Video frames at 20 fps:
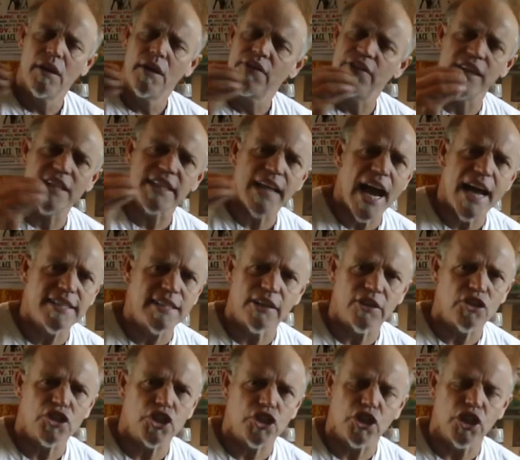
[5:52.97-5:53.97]
These guys
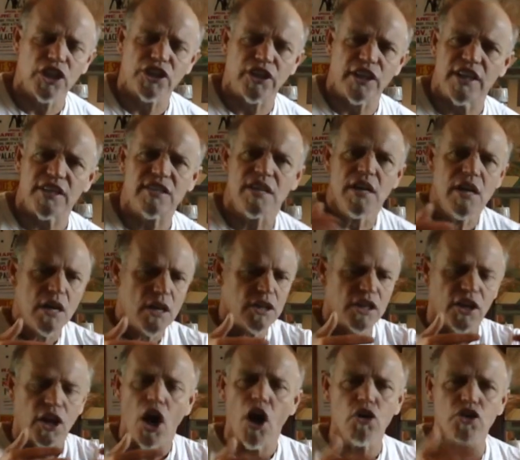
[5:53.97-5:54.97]
understood this.
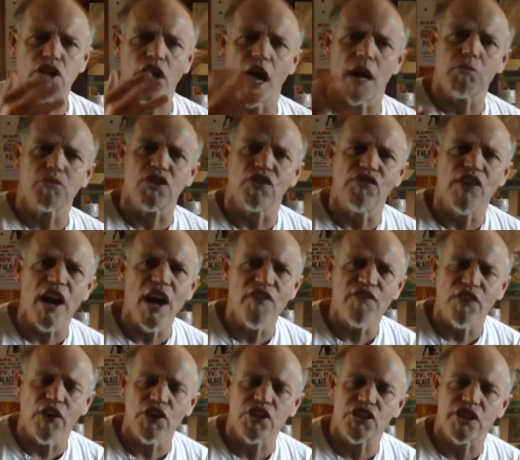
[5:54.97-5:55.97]
The Coast Guard was the very
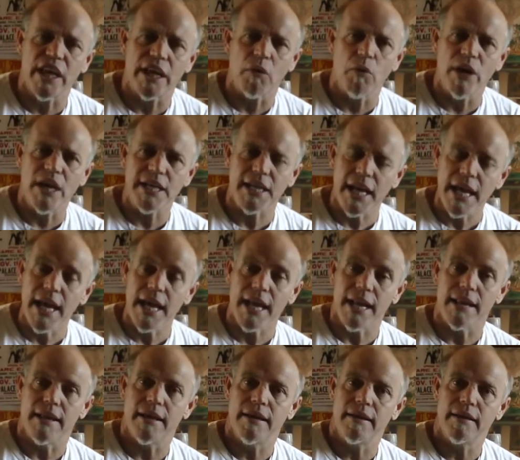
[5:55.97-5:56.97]
first thing we did.